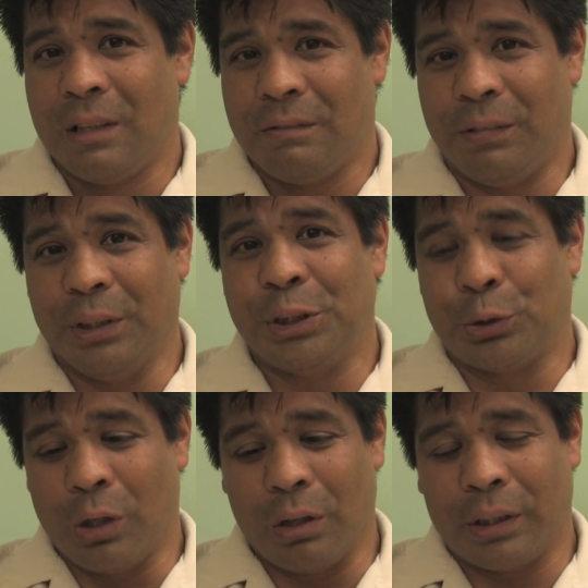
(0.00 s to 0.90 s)
very
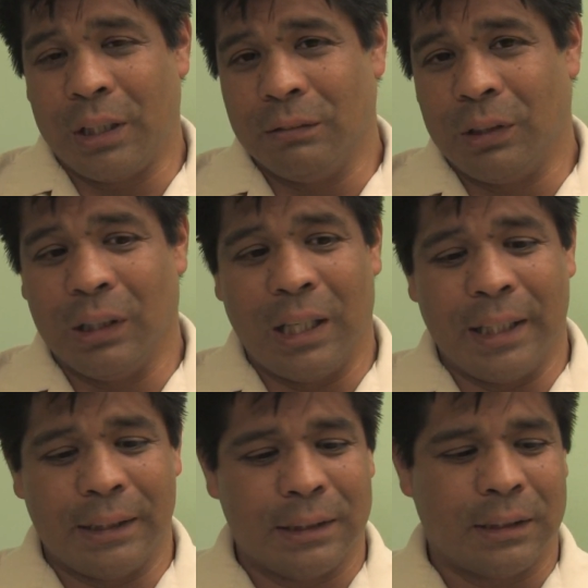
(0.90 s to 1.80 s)
strong, Kevlar
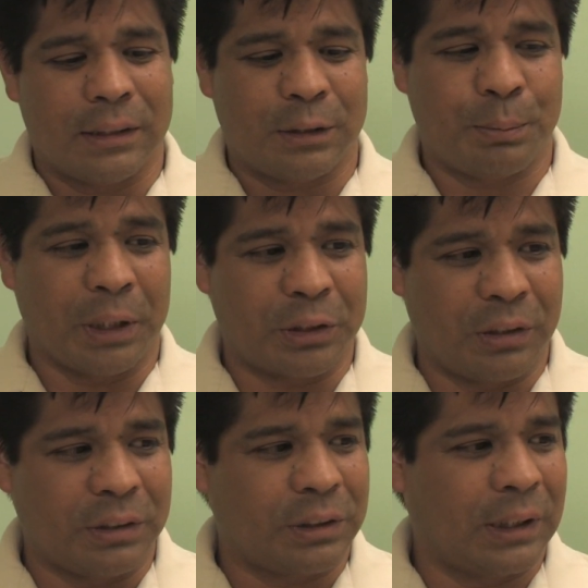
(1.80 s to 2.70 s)
lined, Spectra